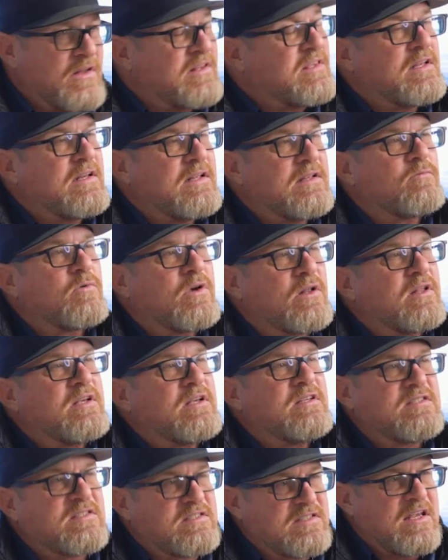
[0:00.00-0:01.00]
it didn't
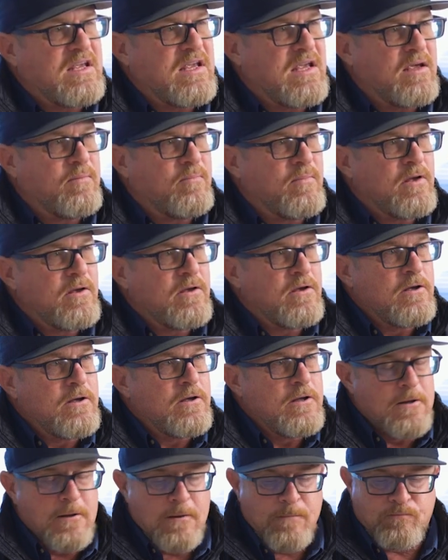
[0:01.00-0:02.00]
really seem
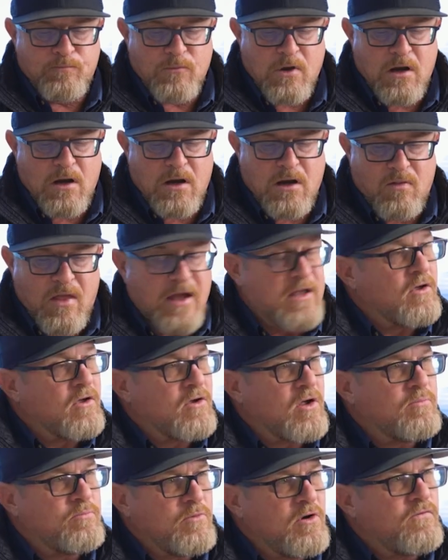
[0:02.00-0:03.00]
like a
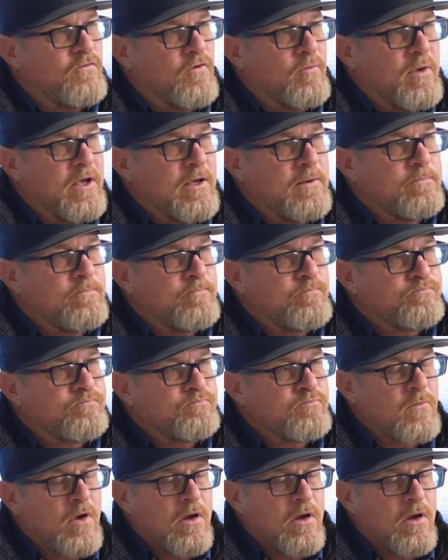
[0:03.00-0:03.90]
good move for me. Mm-hmm.